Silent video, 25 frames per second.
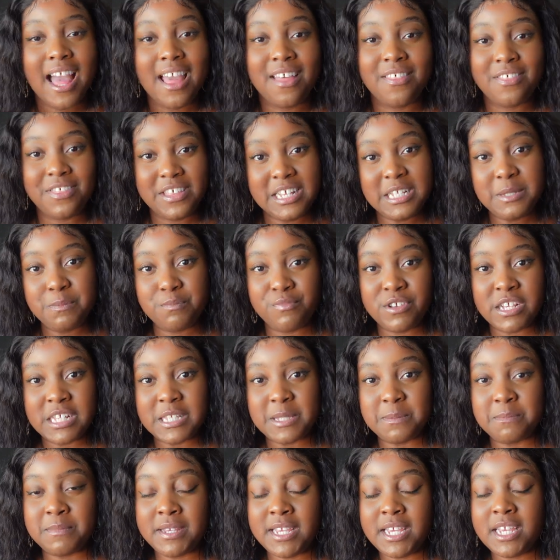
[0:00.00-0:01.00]
And this
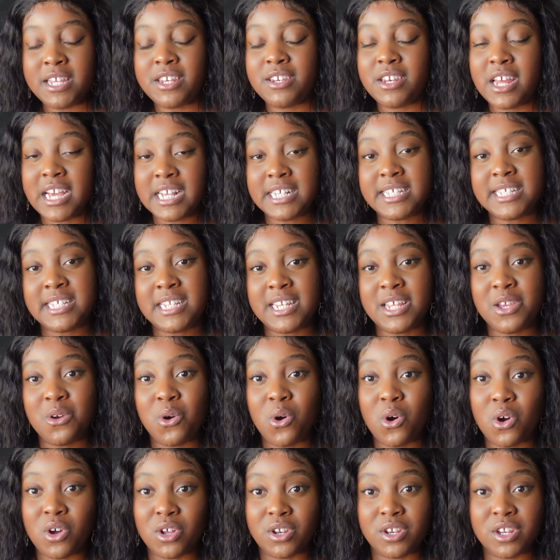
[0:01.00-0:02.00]
brings me nicely
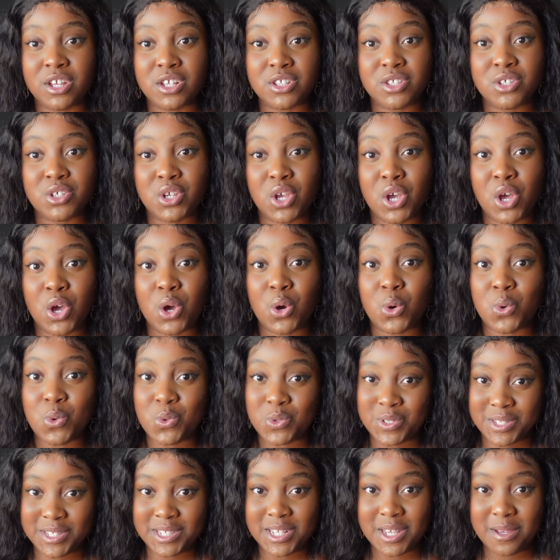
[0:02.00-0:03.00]
on to
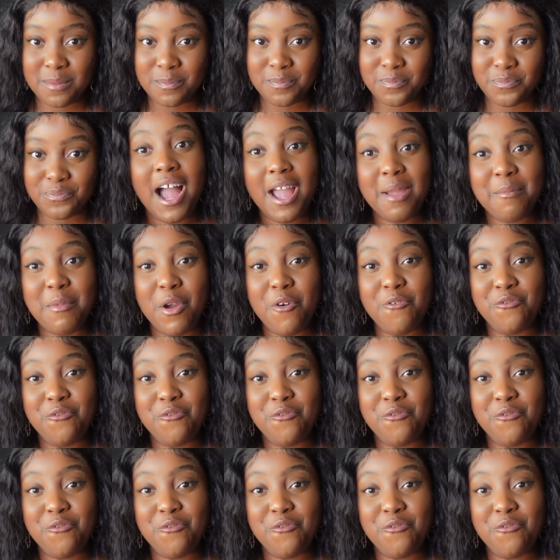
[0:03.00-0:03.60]
Osome. I'm